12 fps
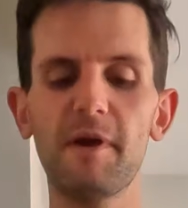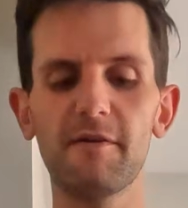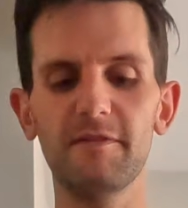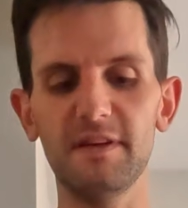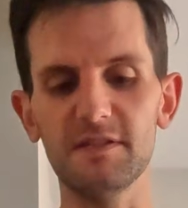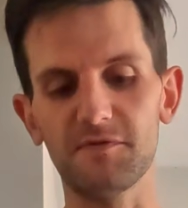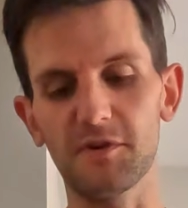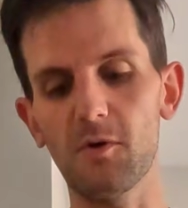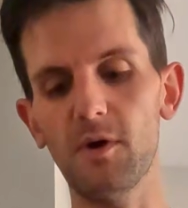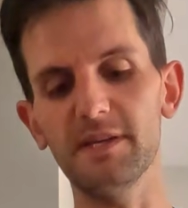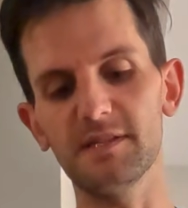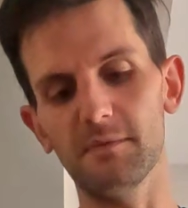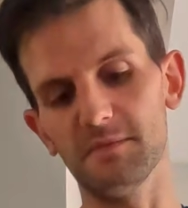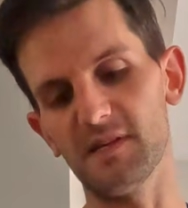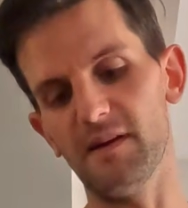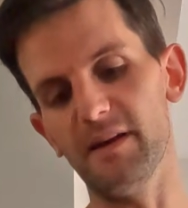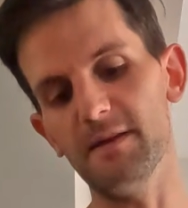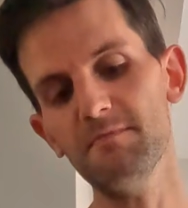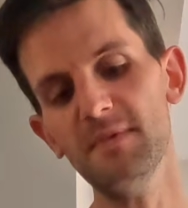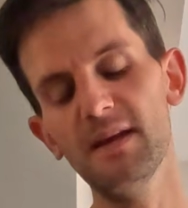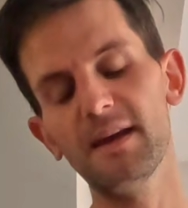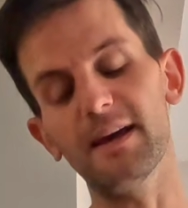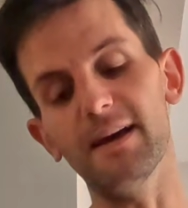pair of these for quite some time.